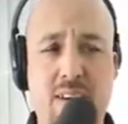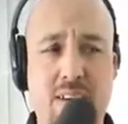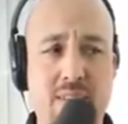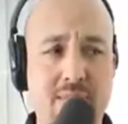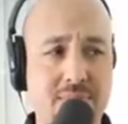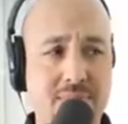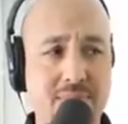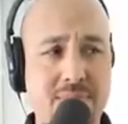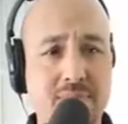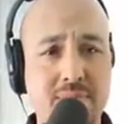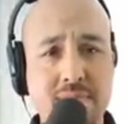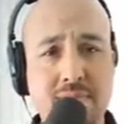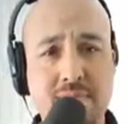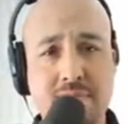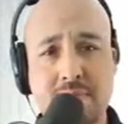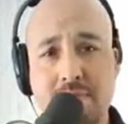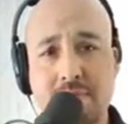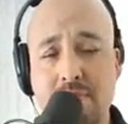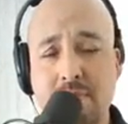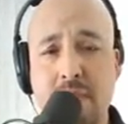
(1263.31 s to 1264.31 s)
it.
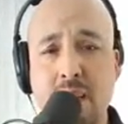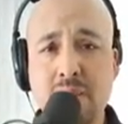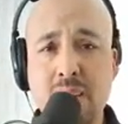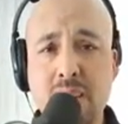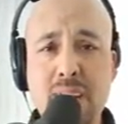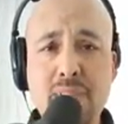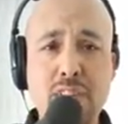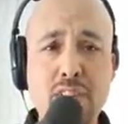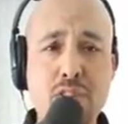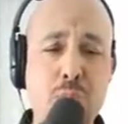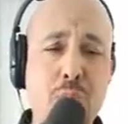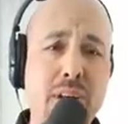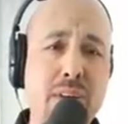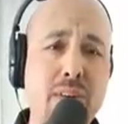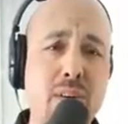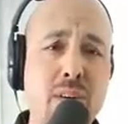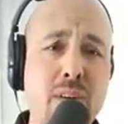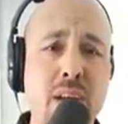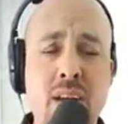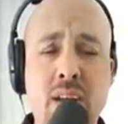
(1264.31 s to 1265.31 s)
Live on
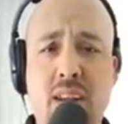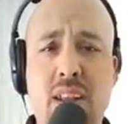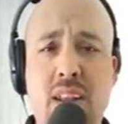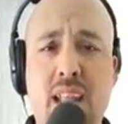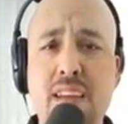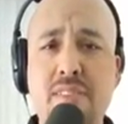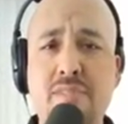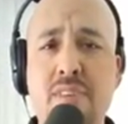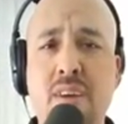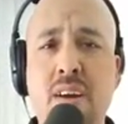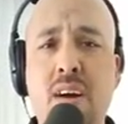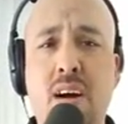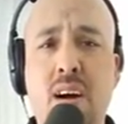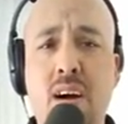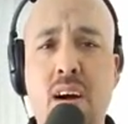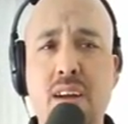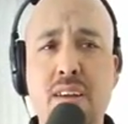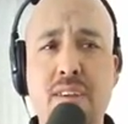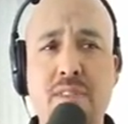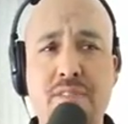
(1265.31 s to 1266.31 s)
Spreaker, live
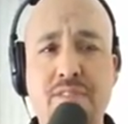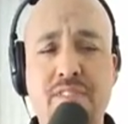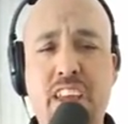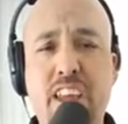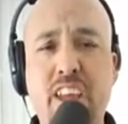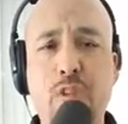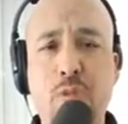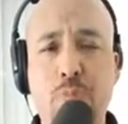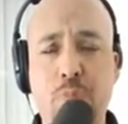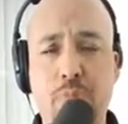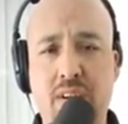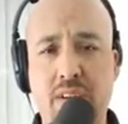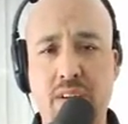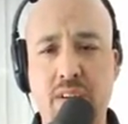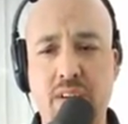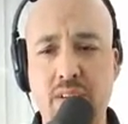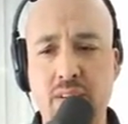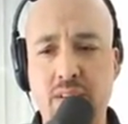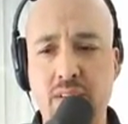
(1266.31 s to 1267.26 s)
on Facebook.